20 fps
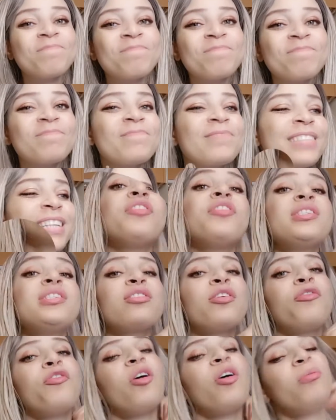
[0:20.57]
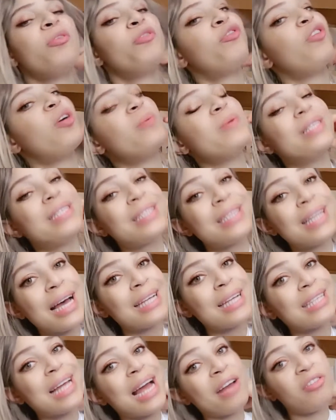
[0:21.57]
But first of all, before we
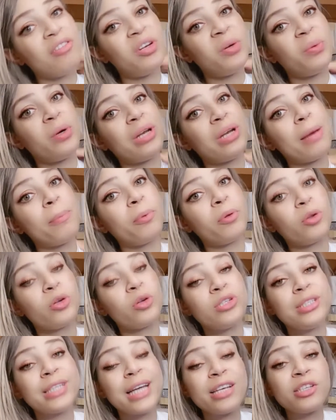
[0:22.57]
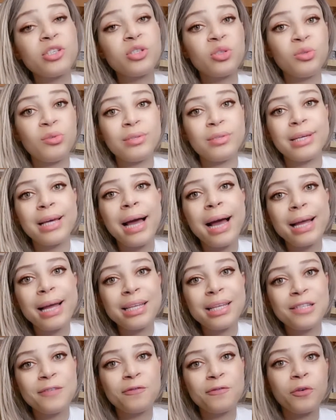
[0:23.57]
start, I really want to apologize to you
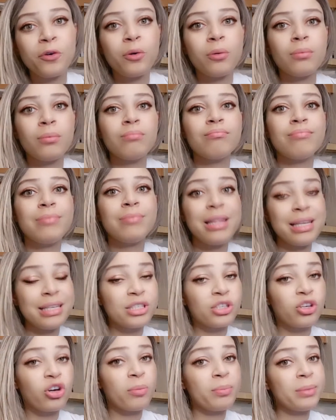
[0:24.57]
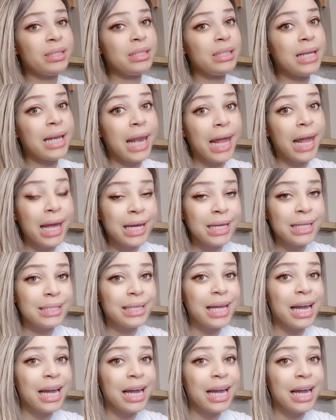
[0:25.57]
guys for this coming late.